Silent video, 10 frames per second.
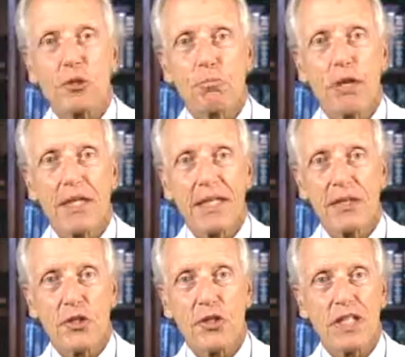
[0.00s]
is spreading
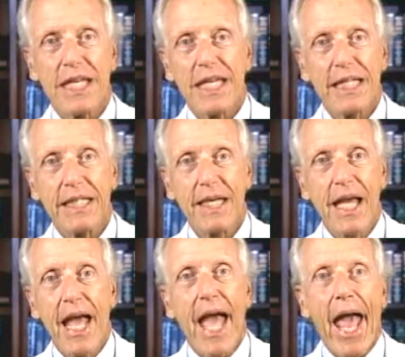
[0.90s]
in the skin,
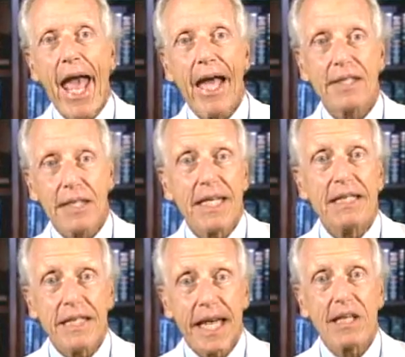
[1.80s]
and
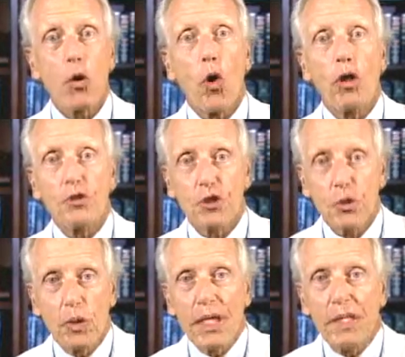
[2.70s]
it can
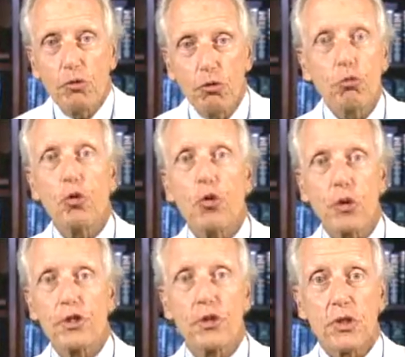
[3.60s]
also, in due
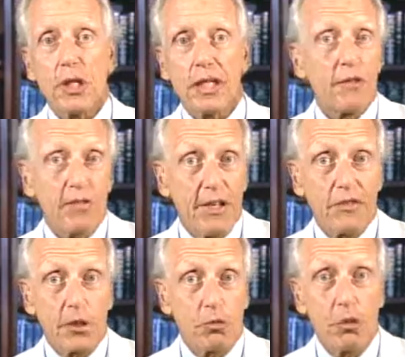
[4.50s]
course, if
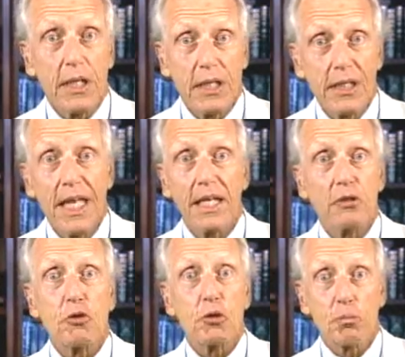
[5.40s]
left untreated, get
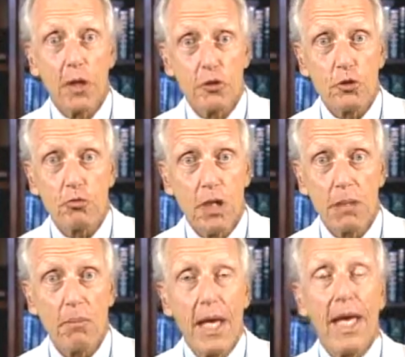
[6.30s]
into your
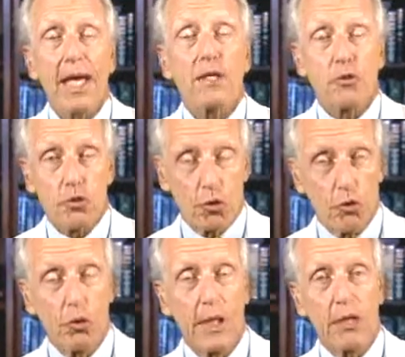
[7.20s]
bloodstream and
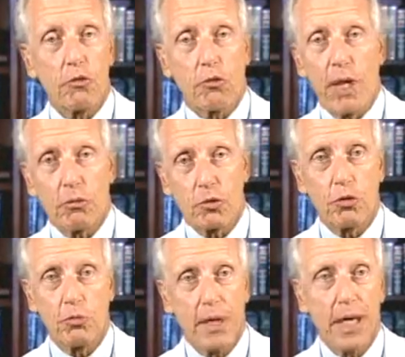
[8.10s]
circulate throughout
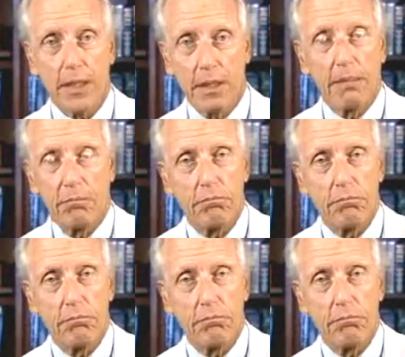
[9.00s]
your body.